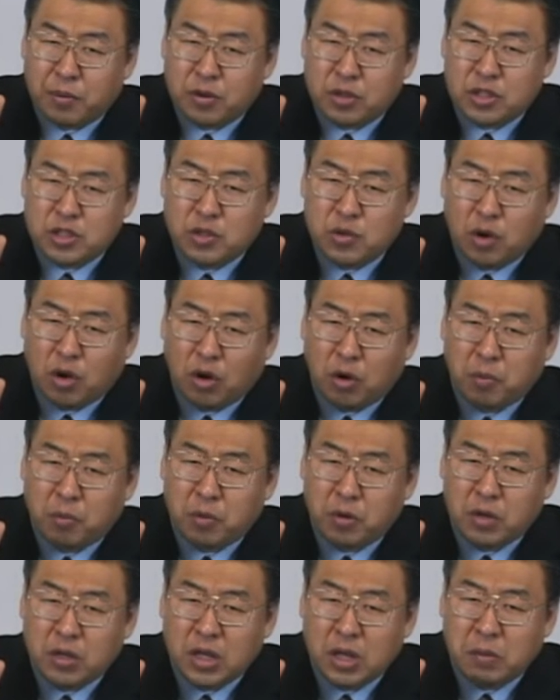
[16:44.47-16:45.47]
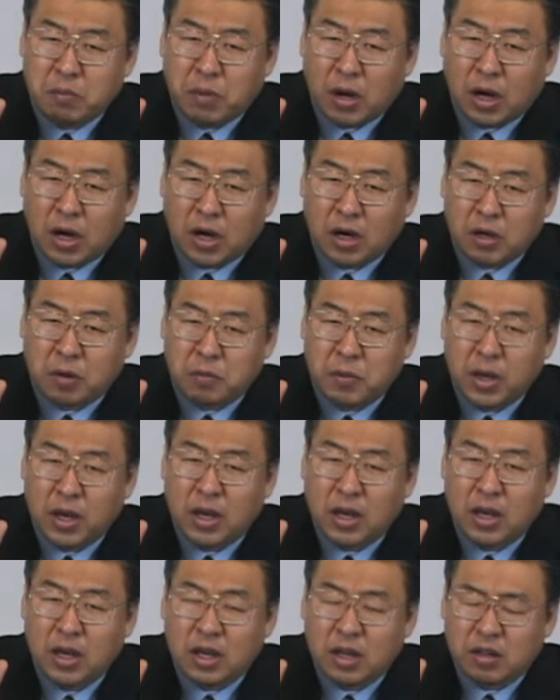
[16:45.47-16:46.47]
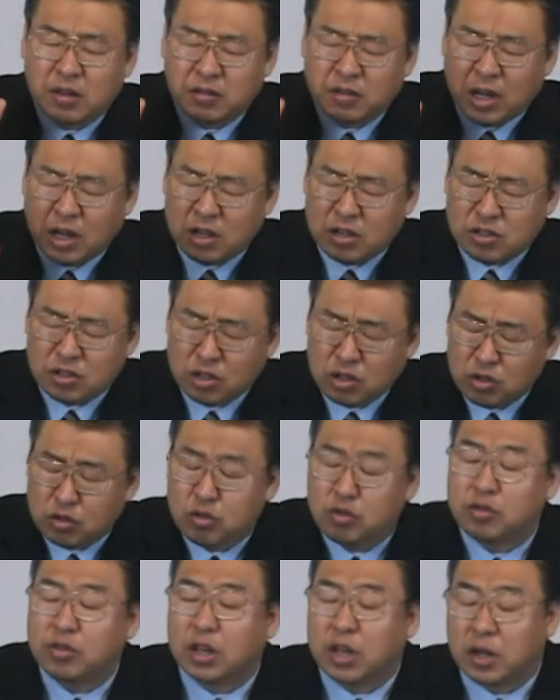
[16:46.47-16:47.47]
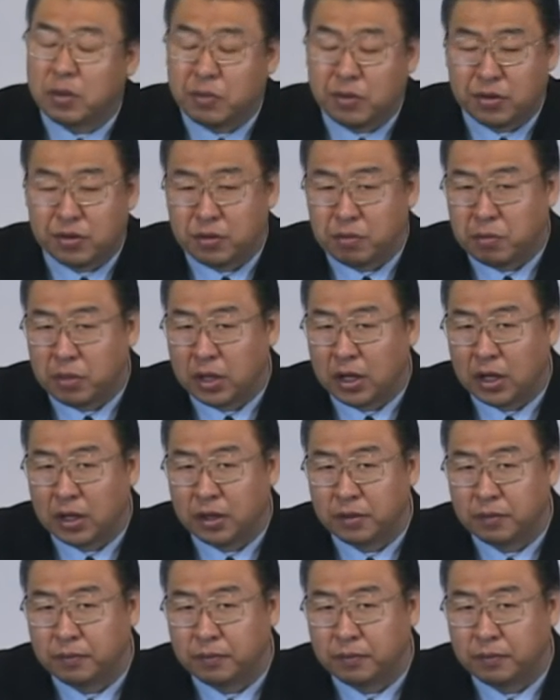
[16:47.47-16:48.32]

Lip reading: and they did not obey their master.